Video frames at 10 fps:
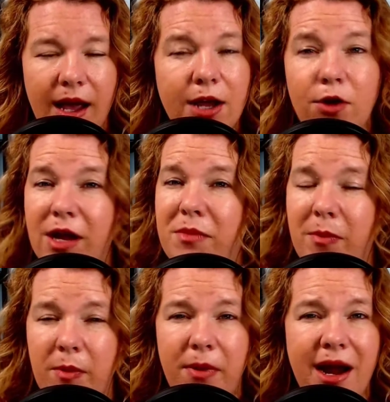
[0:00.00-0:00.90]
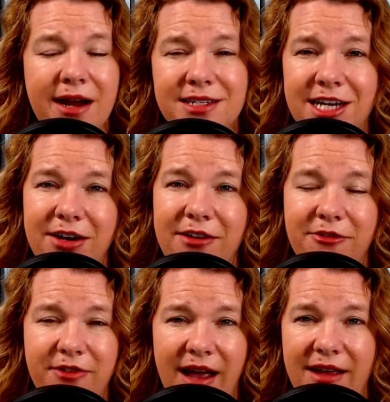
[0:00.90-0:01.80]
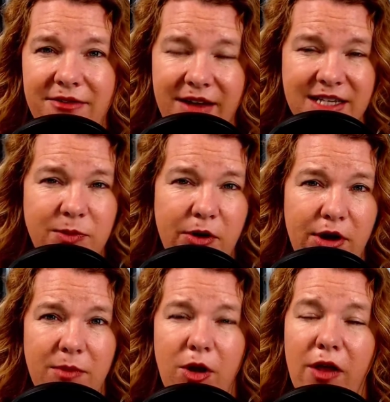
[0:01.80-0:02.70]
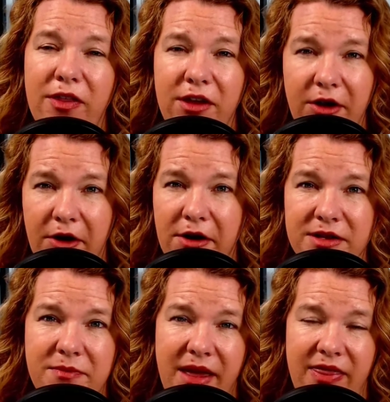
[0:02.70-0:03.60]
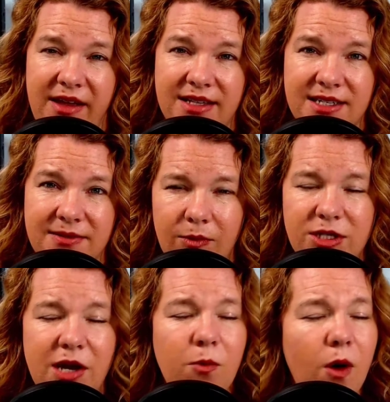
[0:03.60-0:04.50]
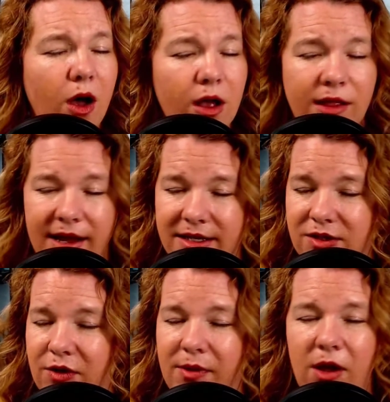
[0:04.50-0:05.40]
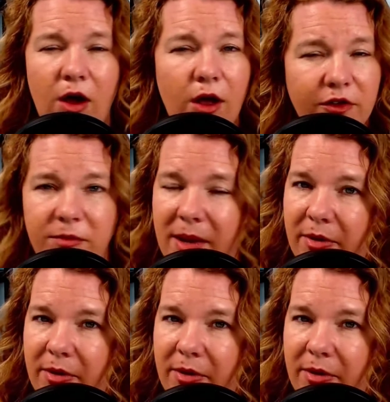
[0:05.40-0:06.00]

I created my proprietary 5-phase program called the GUARD Method, which I walk clients through in all of my